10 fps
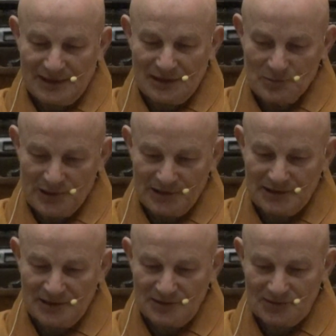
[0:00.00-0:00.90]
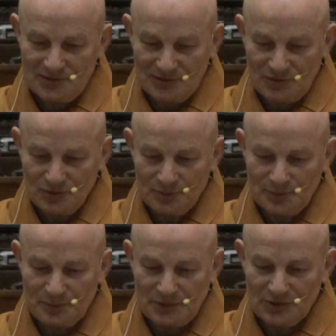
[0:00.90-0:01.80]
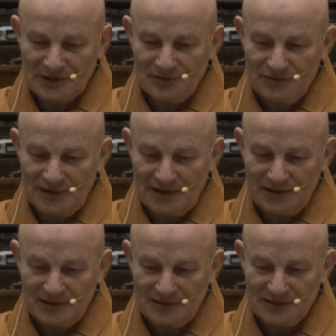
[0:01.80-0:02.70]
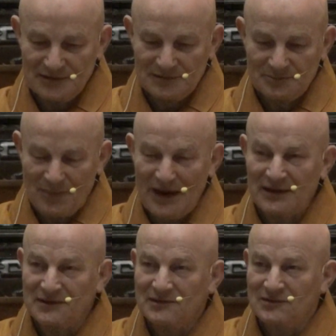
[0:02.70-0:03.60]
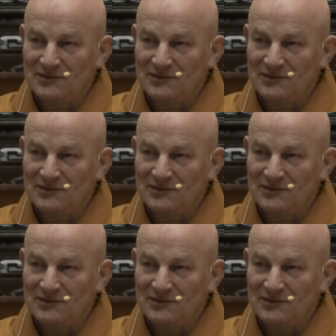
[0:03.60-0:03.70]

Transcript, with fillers: awareness to purify the mind.